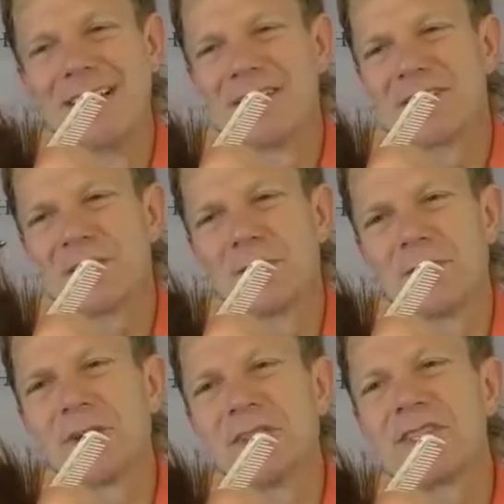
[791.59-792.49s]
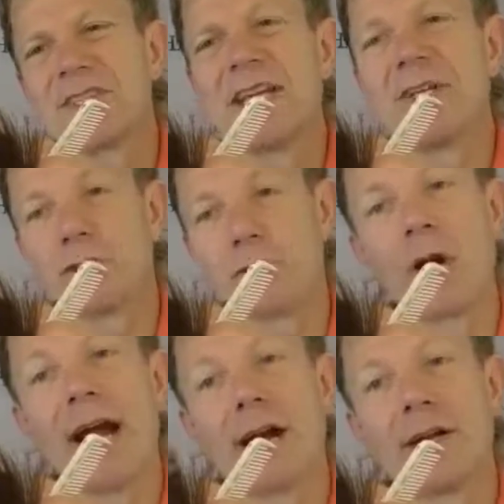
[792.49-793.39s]
So you can see
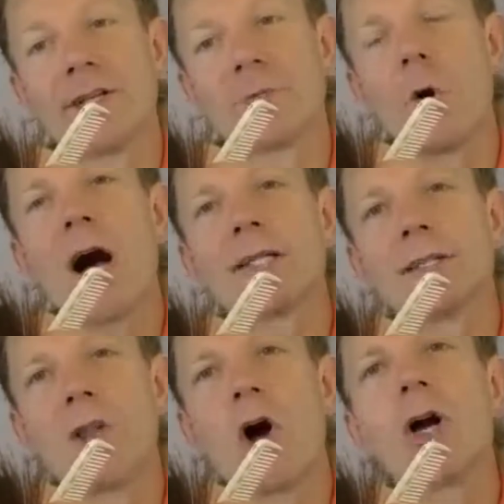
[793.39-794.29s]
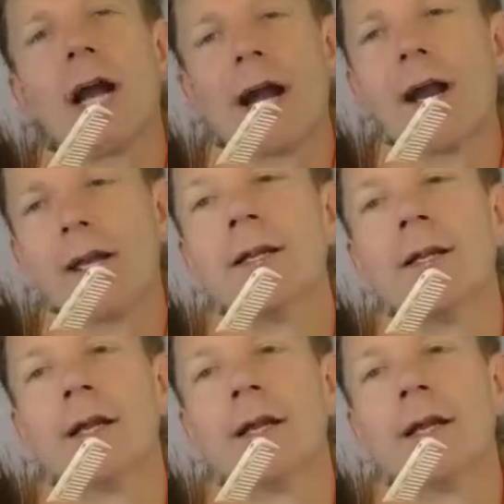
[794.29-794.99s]
short hair does what to long hair,